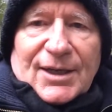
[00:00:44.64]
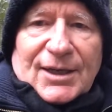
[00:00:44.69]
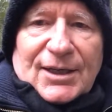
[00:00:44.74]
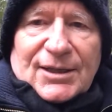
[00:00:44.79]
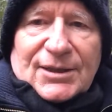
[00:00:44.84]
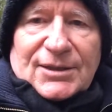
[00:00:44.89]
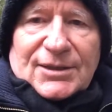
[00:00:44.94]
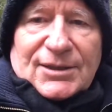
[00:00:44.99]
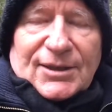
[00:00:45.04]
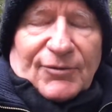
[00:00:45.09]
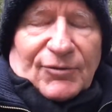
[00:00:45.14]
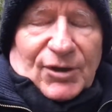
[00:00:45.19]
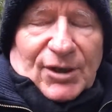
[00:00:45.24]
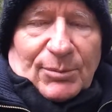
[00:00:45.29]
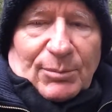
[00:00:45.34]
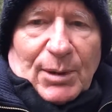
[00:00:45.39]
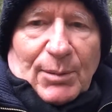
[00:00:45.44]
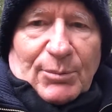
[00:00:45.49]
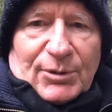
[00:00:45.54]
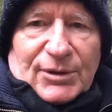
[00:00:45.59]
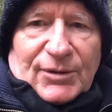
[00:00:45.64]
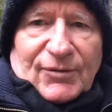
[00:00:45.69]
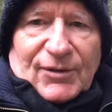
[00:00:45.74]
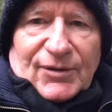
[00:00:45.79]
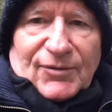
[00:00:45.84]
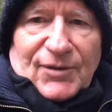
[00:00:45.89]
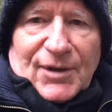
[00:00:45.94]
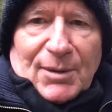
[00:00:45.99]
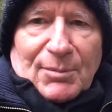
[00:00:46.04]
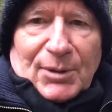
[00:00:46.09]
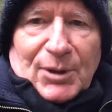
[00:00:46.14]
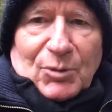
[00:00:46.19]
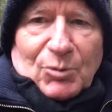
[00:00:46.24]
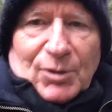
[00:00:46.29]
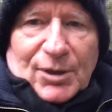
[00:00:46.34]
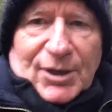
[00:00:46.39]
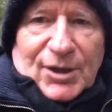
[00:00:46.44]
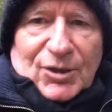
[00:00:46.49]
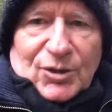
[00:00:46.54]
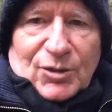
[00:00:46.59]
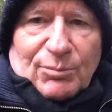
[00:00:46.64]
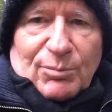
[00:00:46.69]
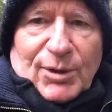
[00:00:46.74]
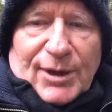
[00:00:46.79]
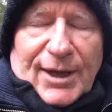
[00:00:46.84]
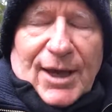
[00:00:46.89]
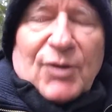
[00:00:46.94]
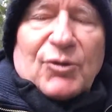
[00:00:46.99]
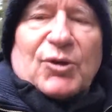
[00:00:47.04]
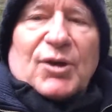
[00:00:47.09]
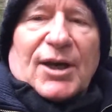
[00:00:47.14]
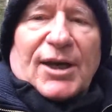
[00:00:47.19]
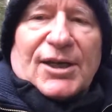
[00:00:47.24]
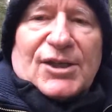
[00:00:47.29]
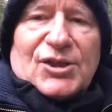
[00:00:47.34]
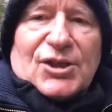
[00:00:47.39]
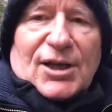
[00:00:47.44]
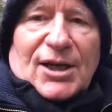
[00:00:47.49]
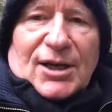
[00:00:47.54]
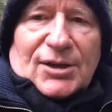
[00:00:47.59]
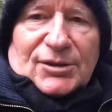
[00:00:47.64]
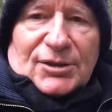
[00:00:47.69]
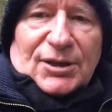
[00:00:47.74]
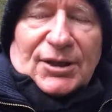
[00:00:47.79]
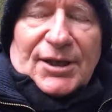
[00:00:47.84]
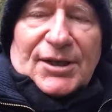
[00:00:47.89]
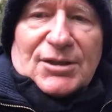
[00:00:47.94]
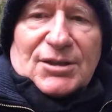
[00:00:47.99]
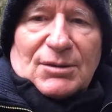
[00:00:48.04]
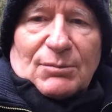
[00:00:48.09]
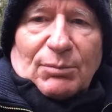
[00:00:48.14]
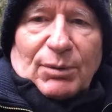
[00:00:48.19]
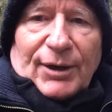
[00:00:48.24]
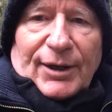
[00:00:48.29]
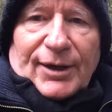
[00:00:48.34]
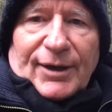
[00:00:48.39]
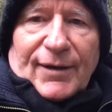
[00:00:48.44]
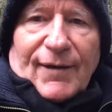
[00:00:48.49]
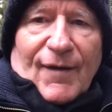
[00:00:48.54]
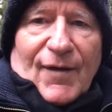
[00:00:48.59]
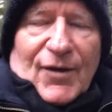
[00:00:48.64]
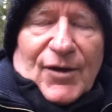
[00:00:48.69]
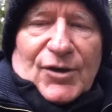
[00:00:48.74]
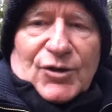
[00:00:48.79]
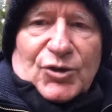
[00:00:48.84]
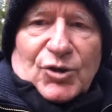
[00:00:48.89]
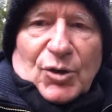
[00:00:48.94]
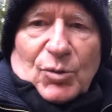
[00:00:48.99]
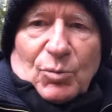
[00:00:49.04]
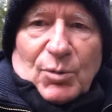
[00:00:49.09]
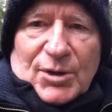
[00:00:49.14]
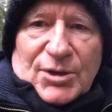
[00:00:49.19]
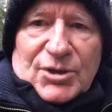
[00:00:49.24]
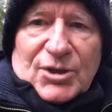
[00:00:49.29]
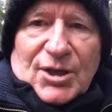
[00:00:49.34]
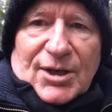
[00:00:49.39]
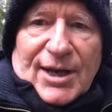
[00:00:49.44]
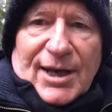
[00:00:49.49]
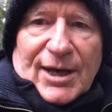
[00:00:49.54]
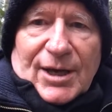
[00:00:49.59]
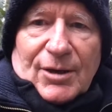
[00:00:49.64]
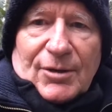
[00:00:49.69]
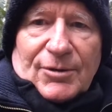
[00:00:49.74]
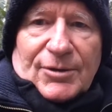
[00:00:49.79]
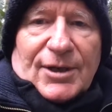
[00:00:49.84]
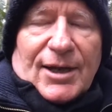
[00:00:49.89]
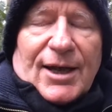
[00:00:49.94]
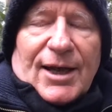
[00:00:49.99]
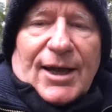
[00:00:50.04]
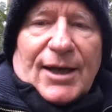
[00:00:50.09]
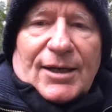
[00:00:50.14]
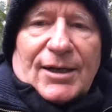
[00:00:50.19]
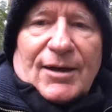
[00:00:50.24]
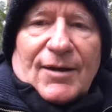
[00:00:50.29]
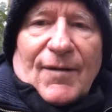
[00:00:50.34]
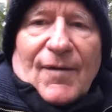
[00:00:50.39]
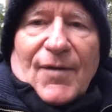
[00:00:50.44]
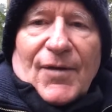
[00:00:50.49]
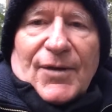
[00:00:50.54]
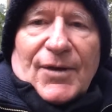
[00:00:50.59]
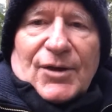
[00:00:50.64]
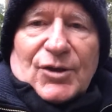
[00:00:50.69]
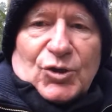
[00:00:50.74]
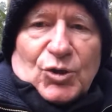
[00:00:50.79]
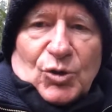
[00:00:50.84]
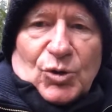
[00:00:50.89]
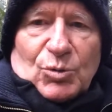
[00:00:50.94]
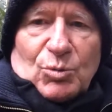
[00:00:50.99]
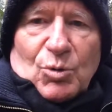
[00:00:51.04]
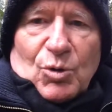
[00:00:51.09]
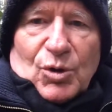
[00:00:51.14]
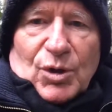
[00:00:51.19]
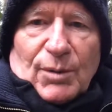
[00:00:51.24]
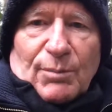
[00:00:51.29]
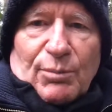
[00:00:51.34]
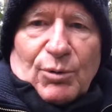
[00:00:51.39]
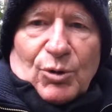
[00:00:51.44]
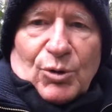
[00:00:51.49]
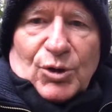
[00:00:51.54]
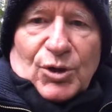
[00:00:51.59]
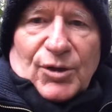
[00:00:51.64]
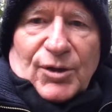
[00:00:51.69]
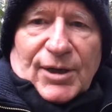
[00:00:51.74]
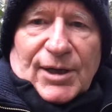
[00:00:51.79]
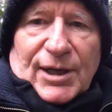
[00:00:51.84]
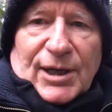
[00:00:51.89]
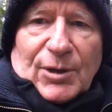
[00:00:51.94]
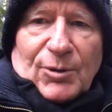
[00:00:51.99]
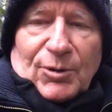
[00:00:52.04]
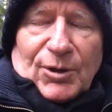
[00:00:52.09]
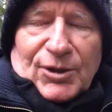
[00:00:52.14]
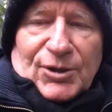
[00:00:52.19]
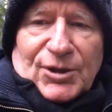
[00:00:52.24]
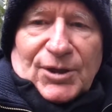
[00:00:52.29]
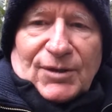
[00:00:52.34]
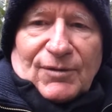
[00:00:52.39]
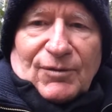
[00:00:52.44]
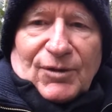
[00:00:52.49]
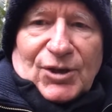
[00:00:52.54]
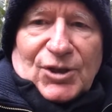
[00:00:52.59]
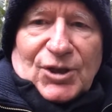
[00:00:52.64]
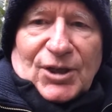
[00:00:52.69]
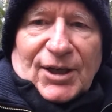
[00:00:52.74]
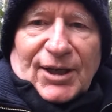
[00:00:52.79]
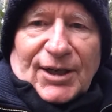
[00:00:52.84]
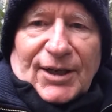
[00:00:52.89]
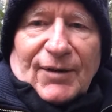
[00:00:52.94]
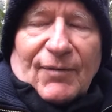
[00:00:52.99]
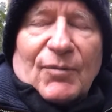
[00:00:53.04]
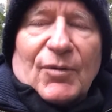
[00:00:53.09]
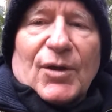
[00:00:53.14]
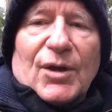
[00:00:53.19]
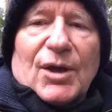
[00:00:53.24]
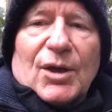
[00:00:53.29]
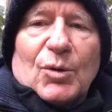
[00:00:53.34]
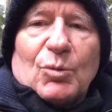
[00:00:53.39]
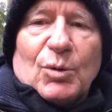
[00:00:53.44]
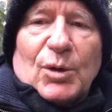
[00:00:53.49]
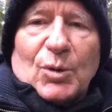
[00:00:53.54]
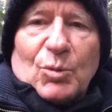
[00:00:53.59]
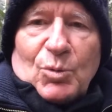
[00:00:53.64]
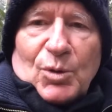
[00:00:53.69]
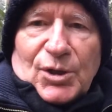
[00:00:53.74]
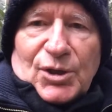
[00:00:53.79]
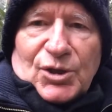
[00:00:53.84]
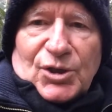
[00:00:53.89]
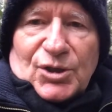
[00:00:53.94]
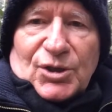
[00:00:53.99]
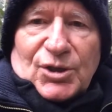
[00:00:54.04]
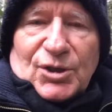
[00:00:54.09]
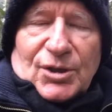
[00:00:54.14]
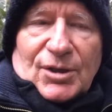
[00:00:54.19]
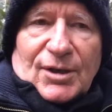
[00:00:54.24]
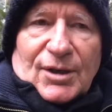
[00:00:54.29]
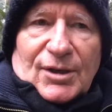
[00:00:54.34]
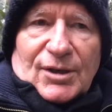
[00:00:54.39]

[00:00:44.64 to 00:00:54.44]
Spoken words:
his 17 members of his family were killed by Anthony Charles Linton Blair, John Winston Howard and George Walker Bush, the Coalition of the Chilling. We wish